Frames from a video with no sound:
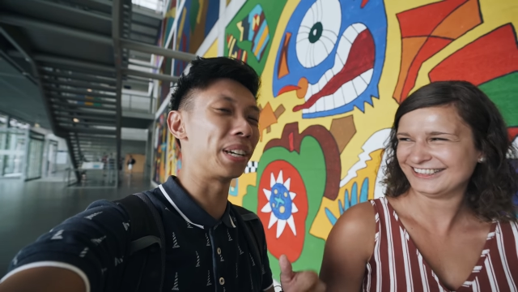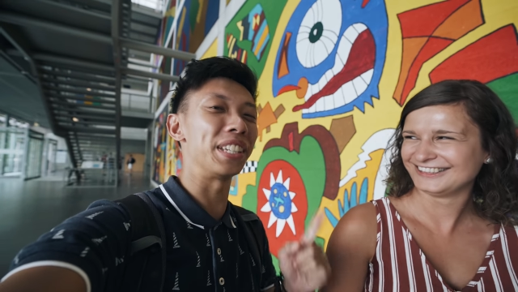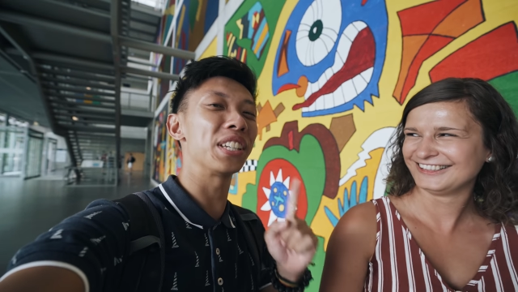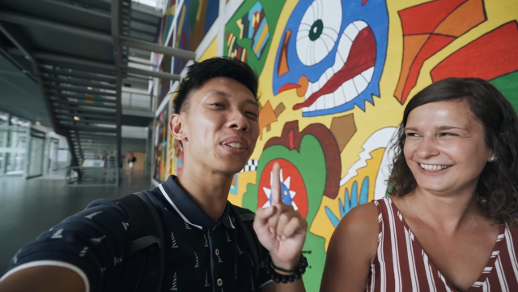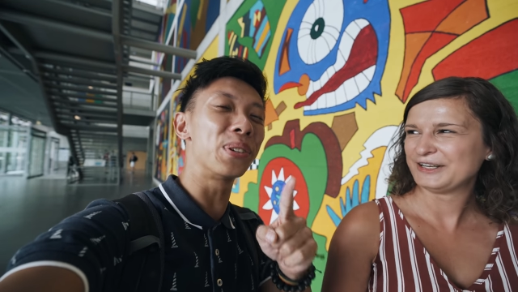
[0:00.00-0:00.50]
Speaker 1: because
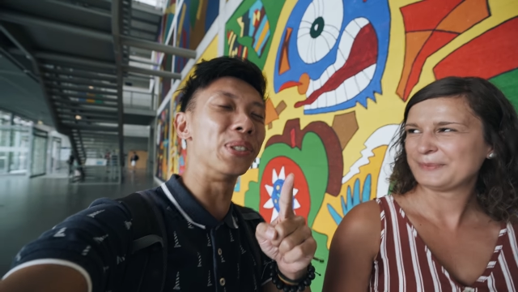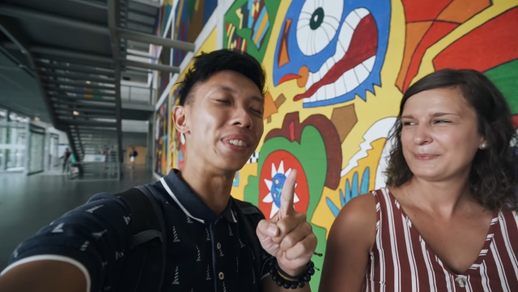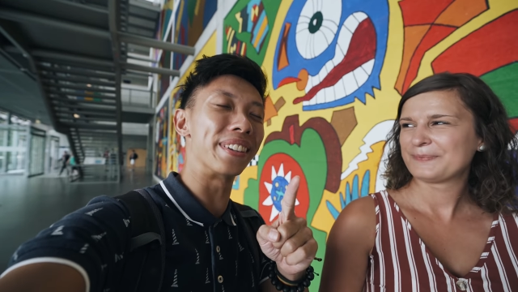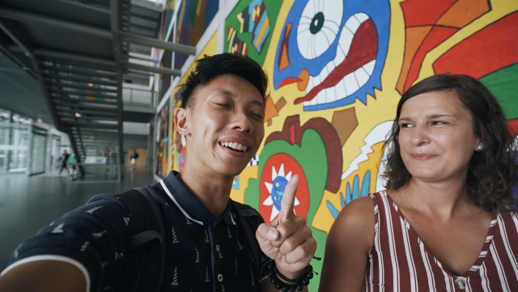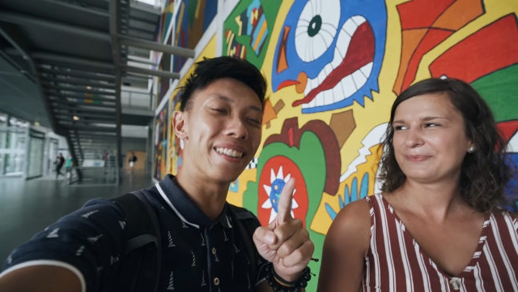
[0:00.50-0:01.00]
it's a school.
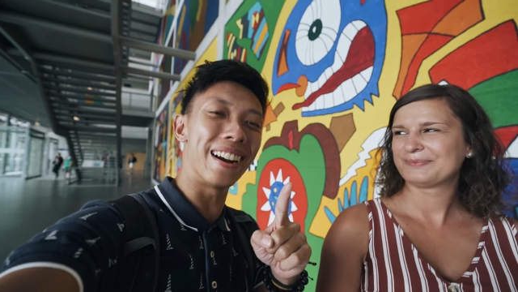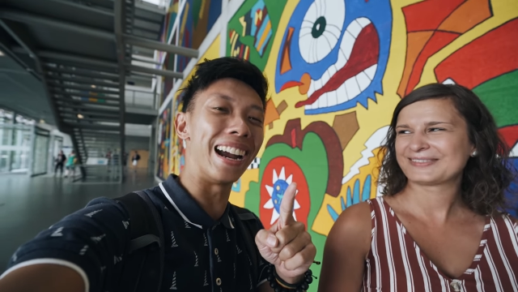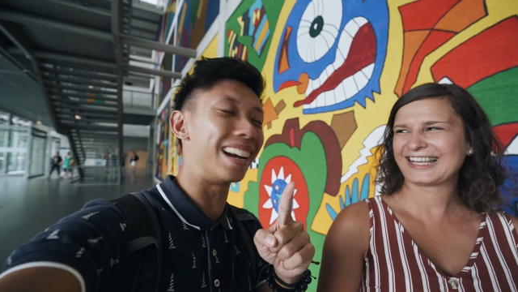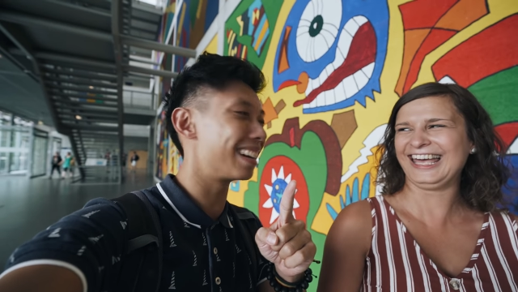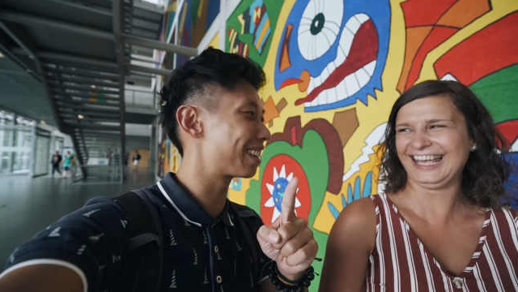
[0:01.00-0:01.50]
All
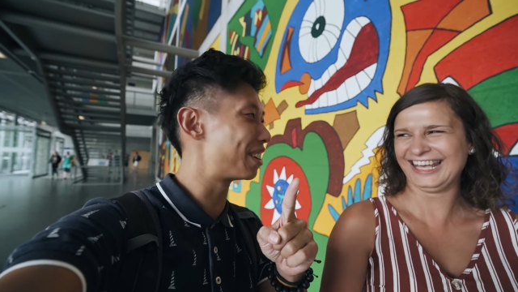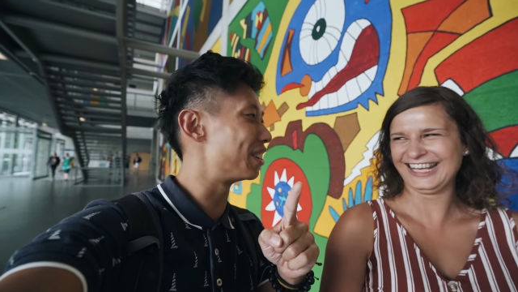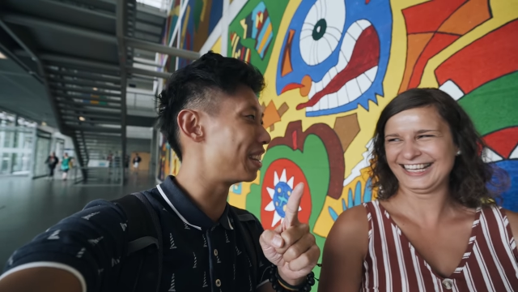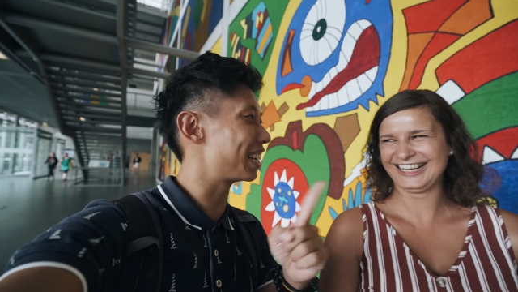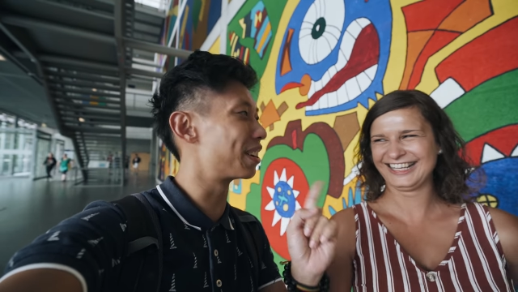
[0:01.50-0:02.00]
right,
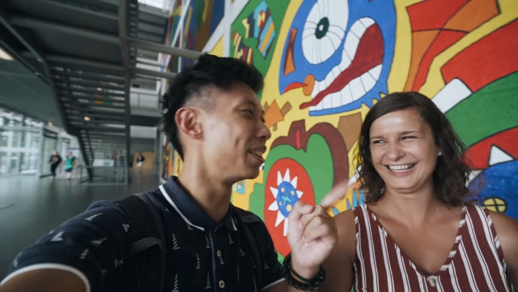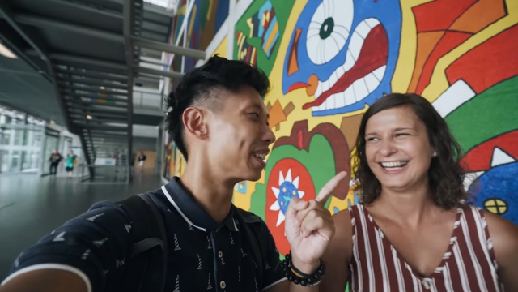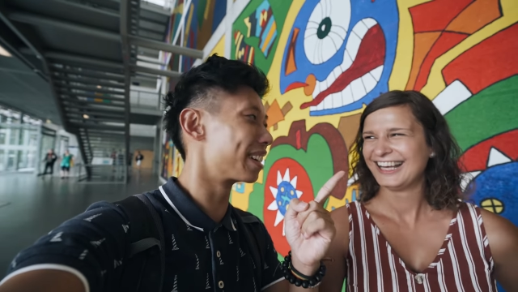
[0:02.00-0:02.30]
cool, let's go.